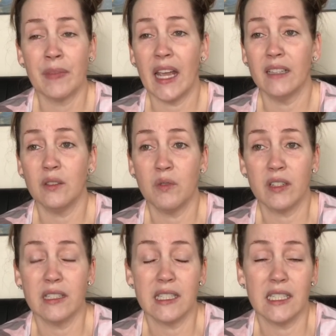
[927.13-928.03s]
and
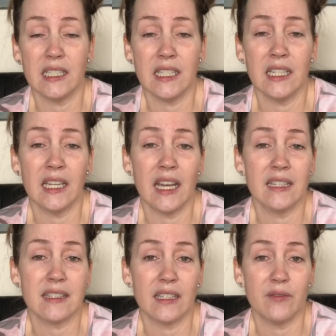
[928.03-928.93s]
quarantining
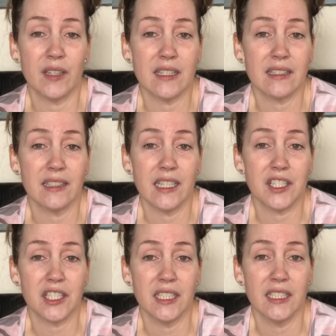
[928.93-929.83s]
and
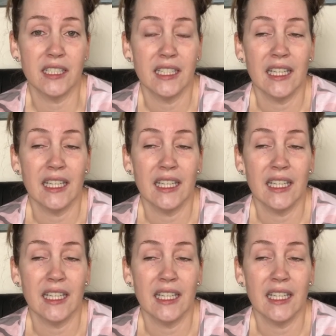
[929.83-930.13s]
self-isolation,